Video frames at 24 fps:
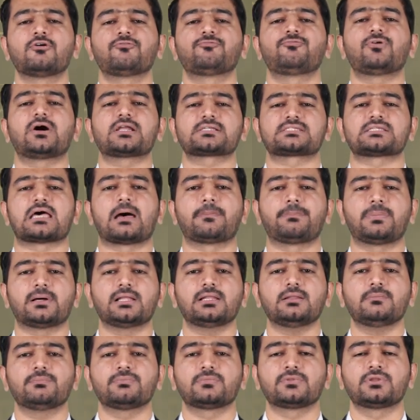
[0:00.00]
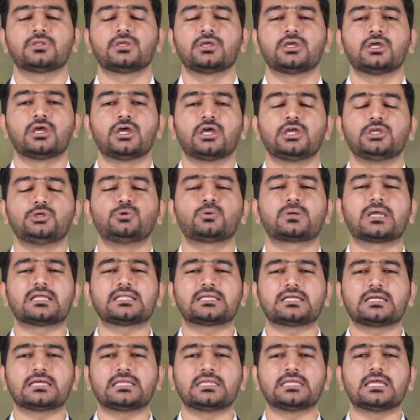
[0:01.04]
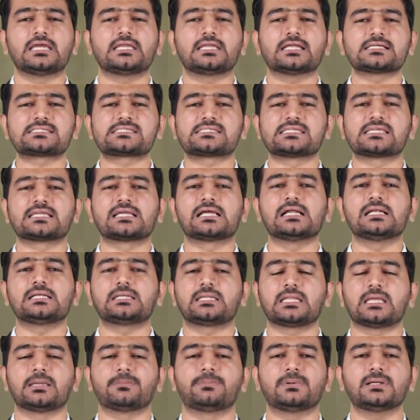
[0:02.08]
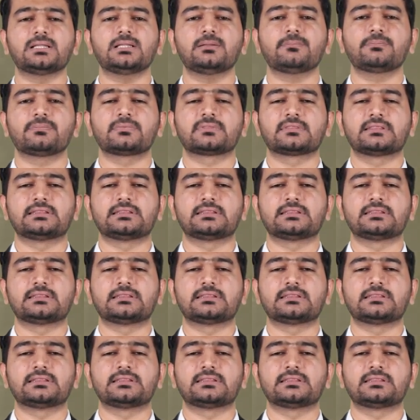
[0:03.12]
For example, you can create a single table